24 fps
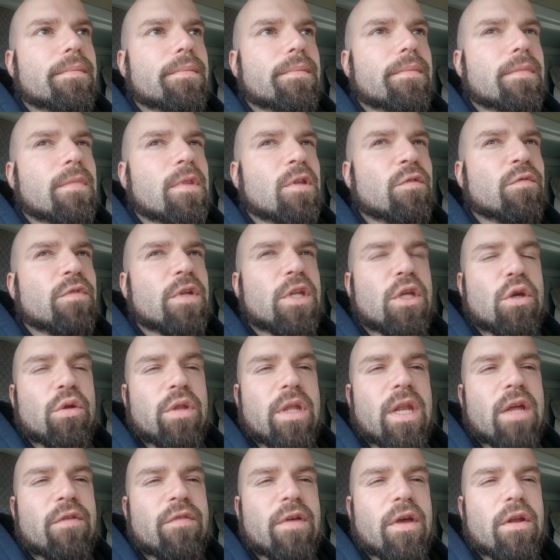video
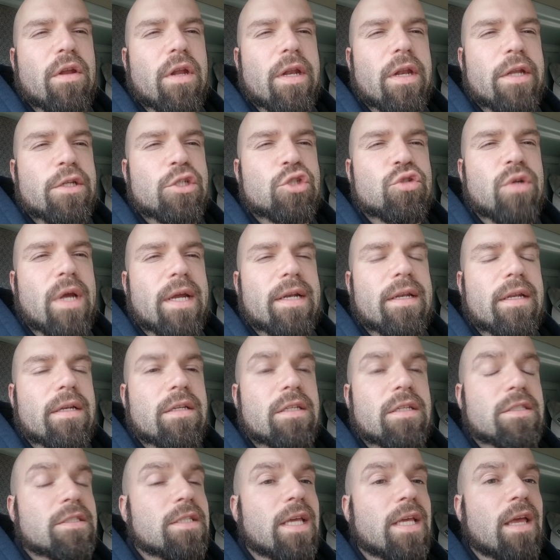that I found on extracting
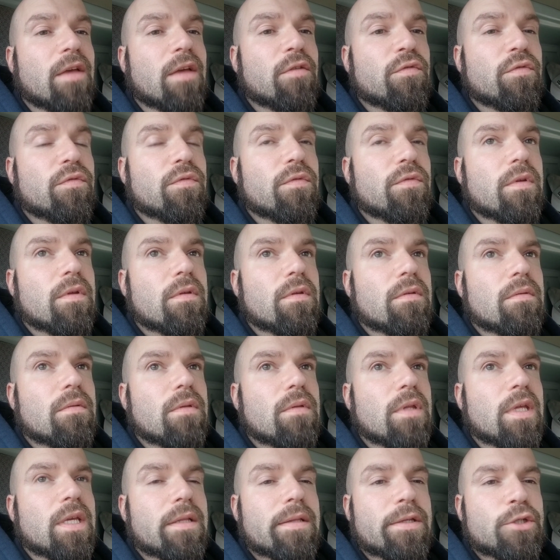doesn't have
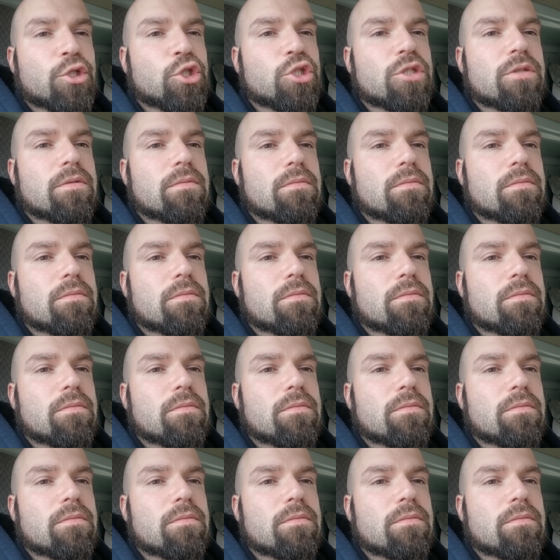English